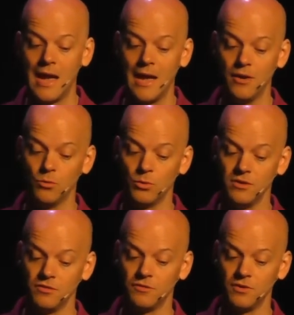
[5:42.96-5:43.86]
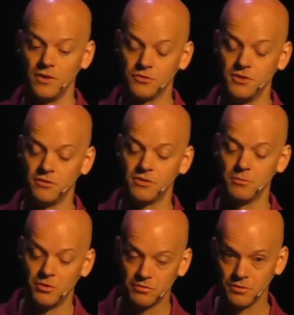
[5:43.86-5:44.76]
And we've introduced
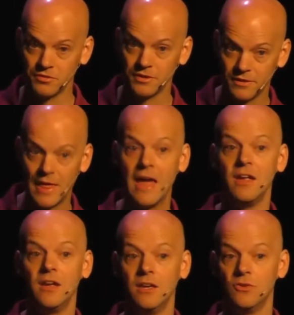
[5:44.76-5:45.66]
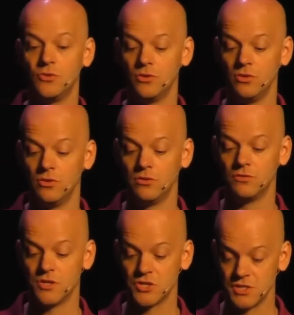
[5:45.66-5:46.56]
improvements into that into
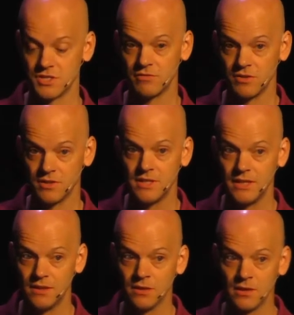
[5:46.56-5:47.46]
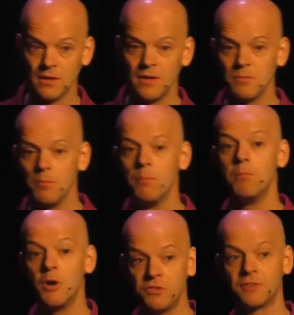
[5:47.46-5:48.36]
version 17,
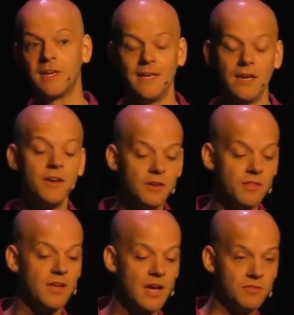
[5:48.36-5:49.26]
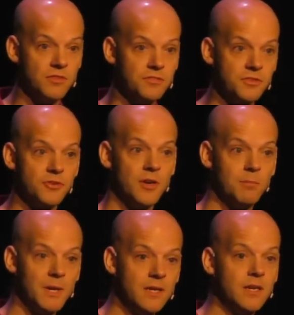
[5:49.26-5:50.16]
mostly under the covers to try and
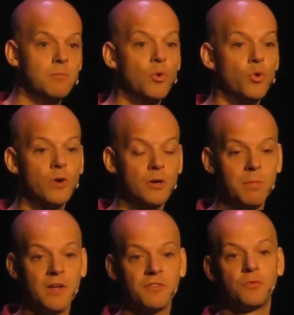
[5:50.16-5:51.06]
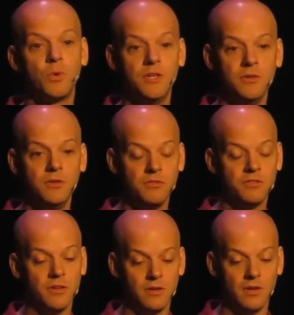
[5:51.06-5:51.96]
make it more robust when you use
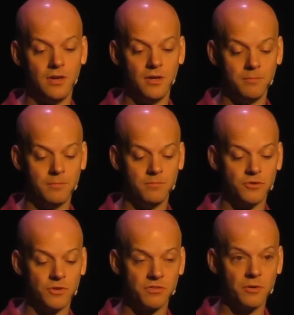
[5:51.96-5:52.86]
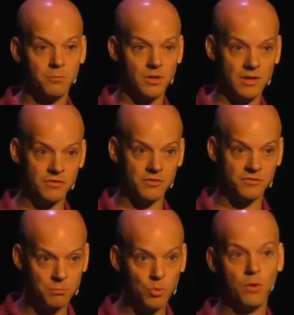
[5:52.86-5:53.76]
it, for example, as a
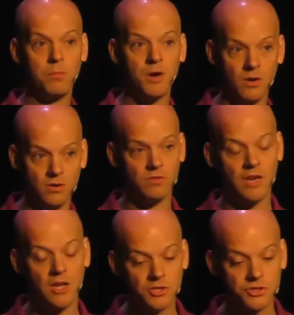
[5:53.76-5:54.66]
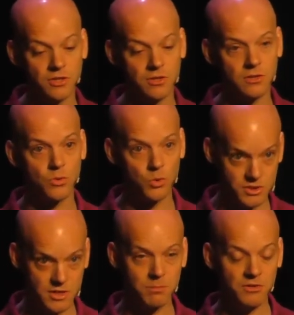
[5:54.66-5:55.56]
smaller part of a larger Quad
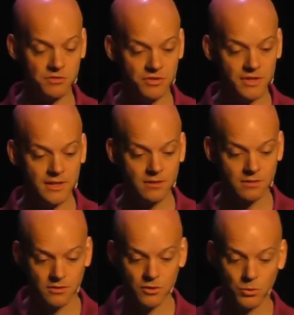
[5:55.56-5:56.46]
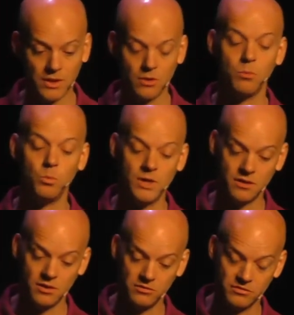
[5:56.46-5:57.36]
WC GUI on
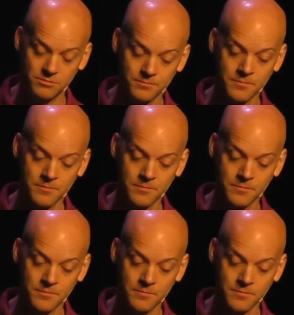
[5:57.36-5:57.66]
Windows.